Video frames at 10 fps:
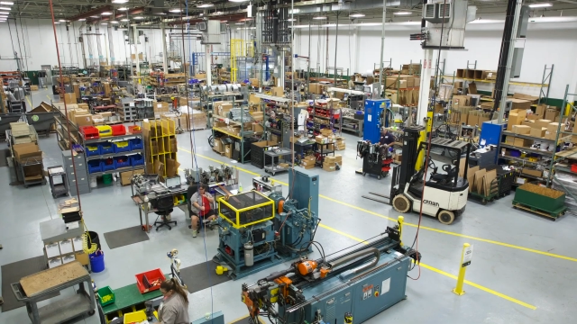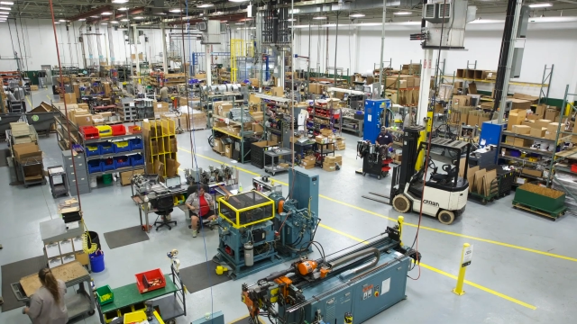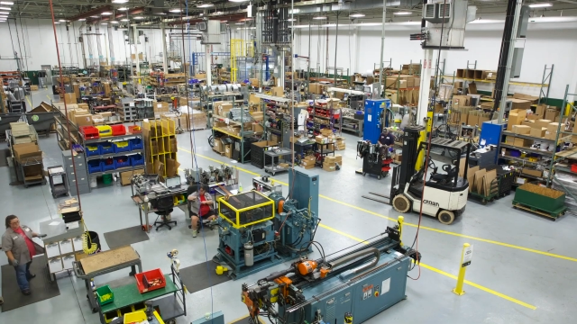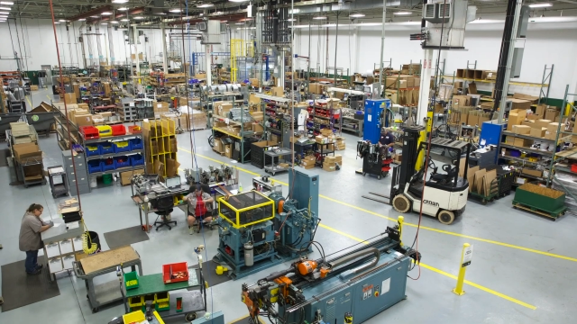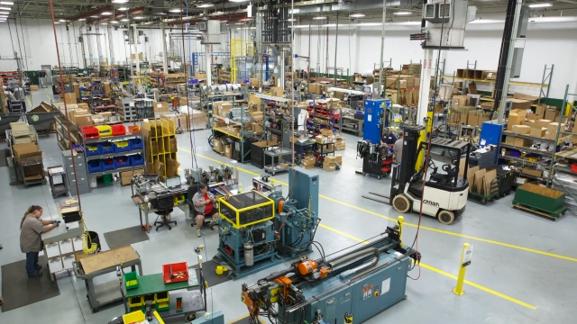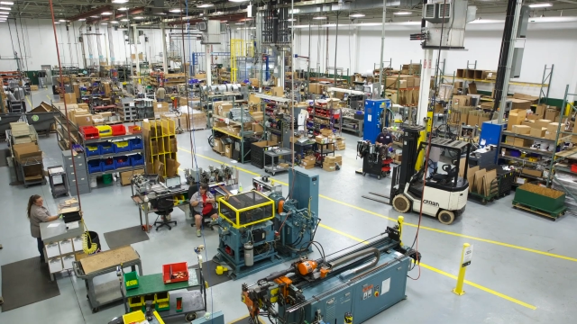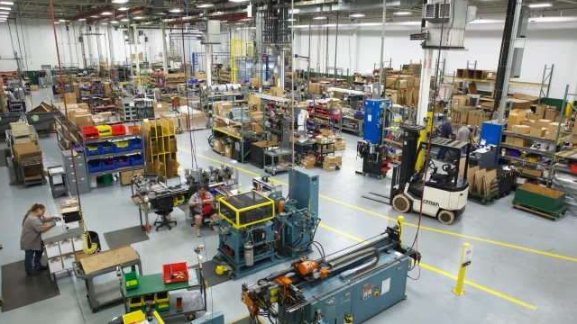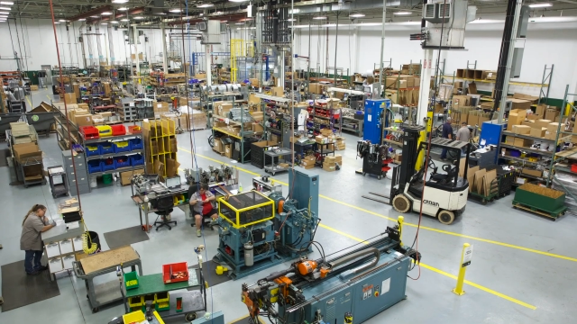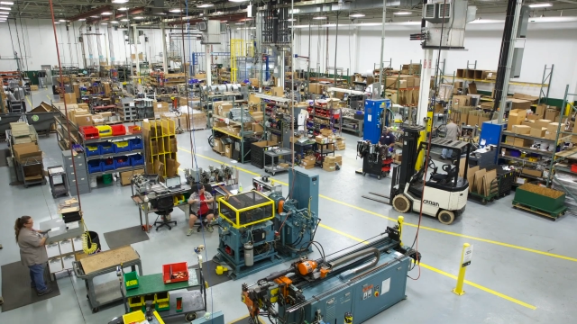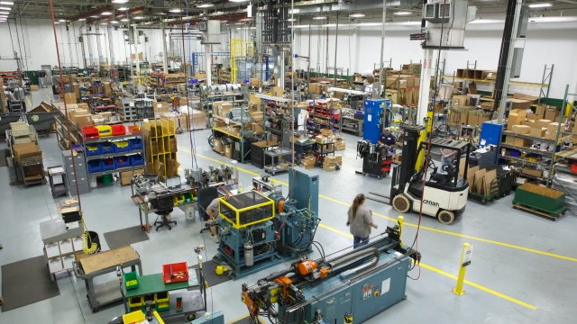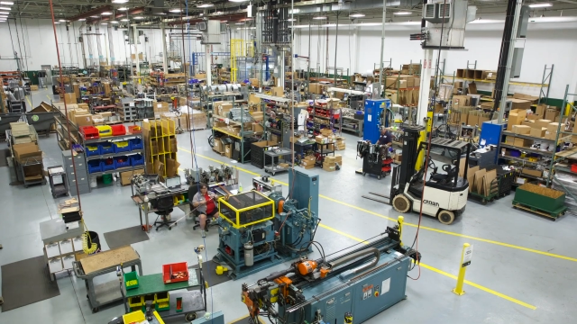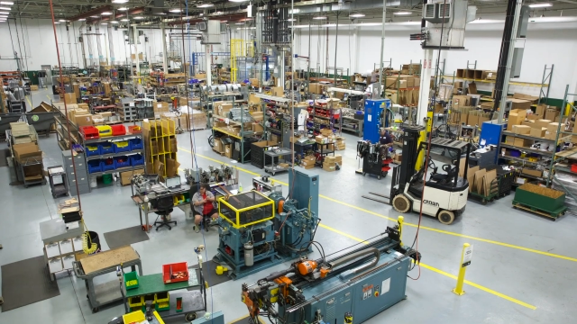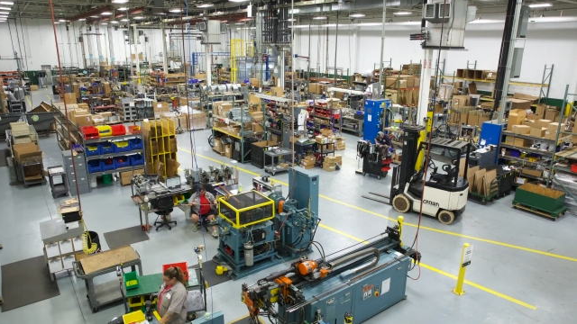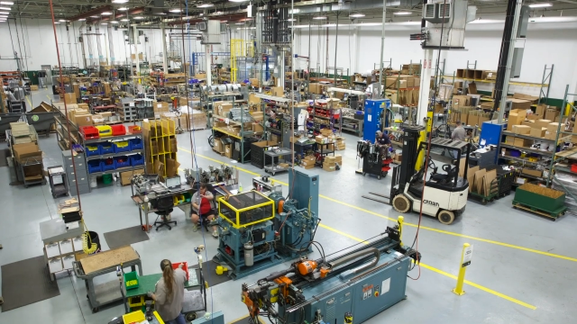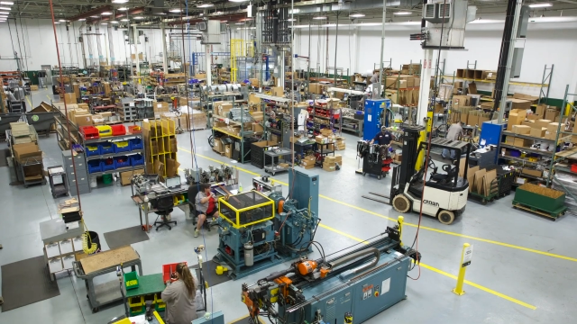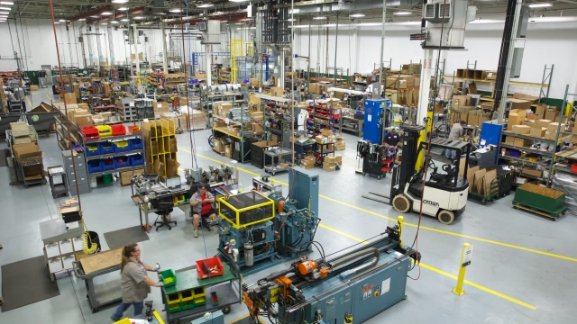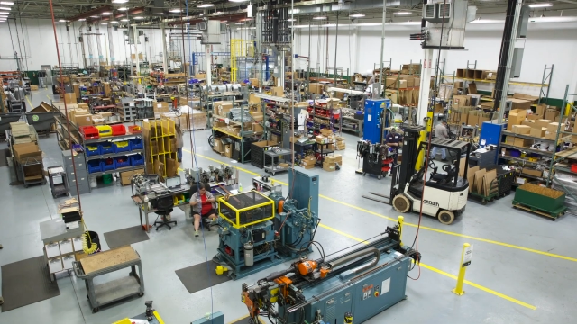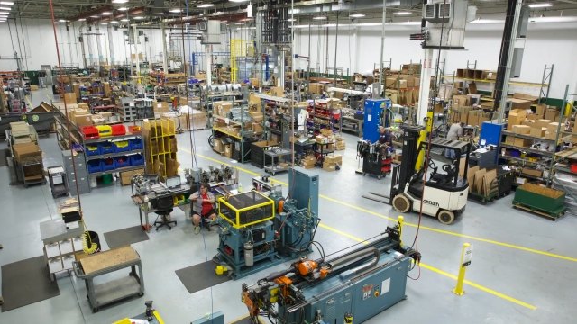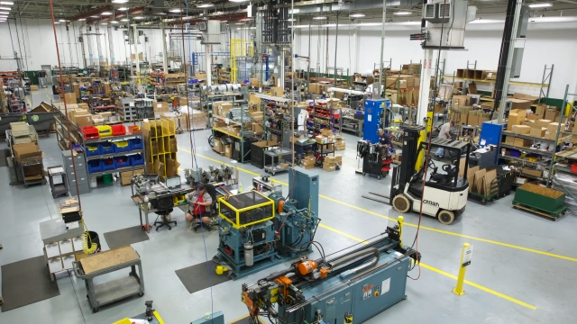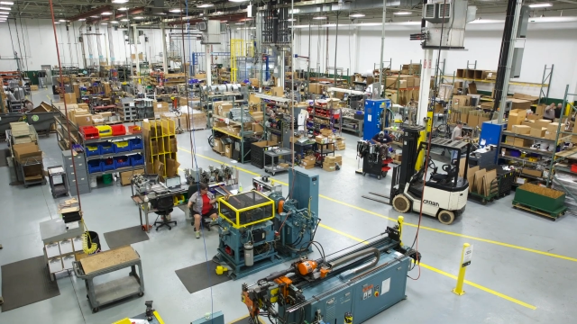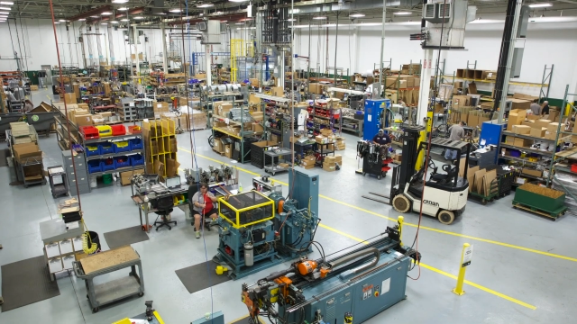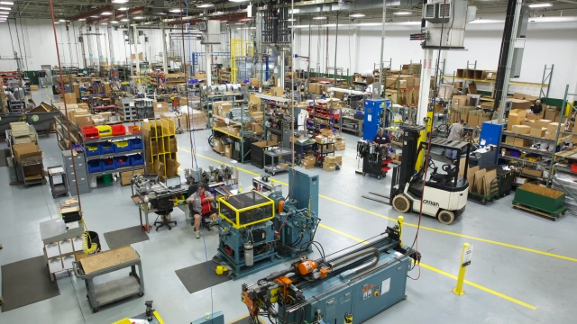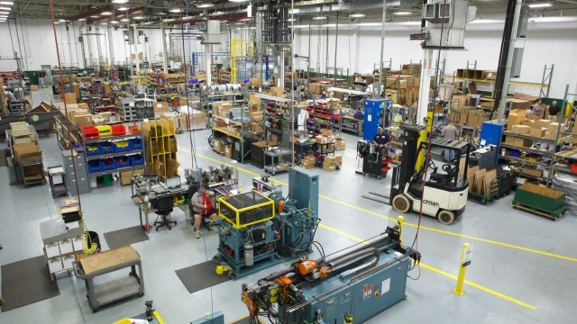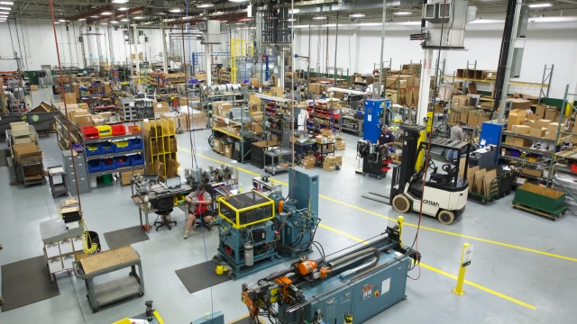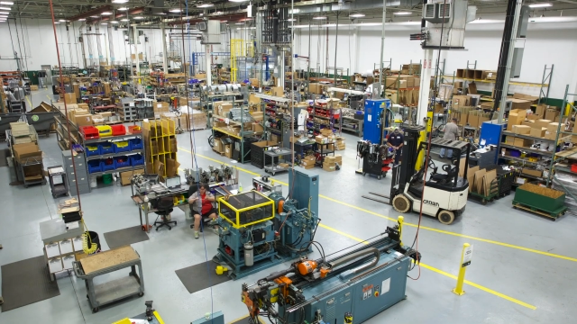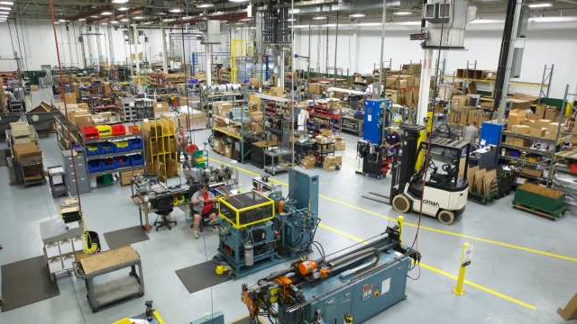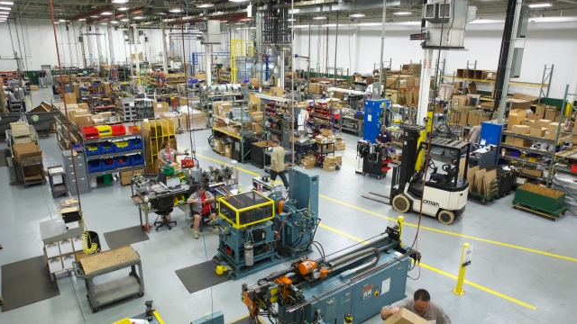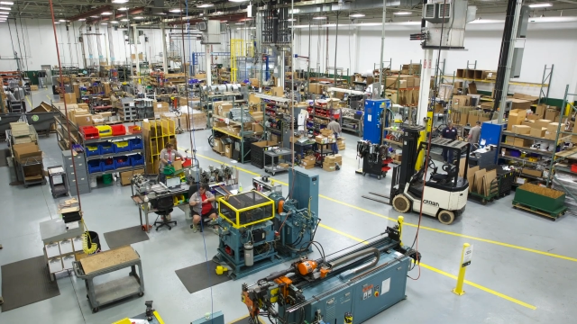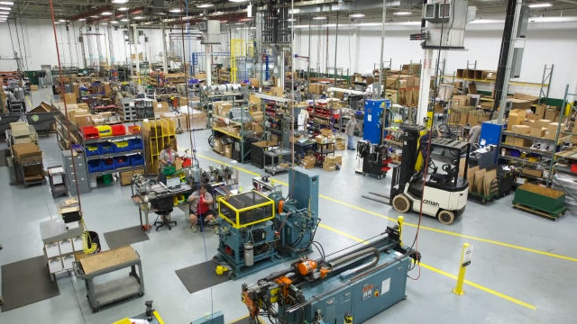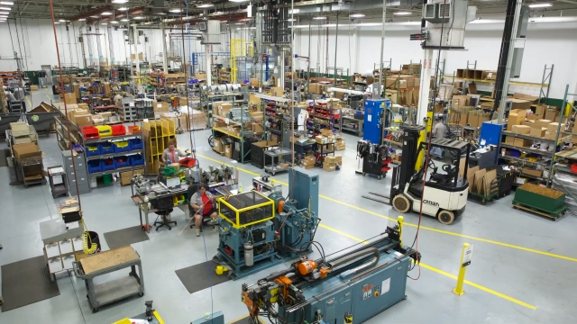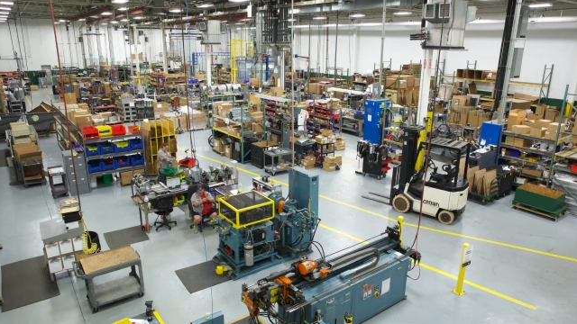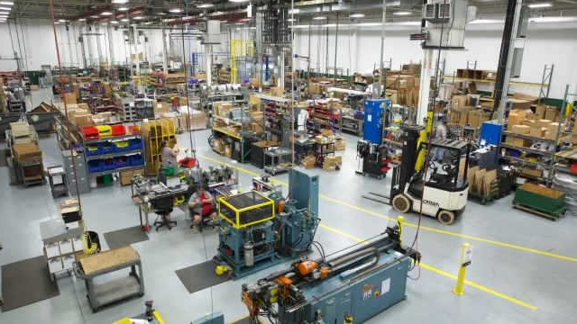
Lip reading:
[unreadable: no face in view]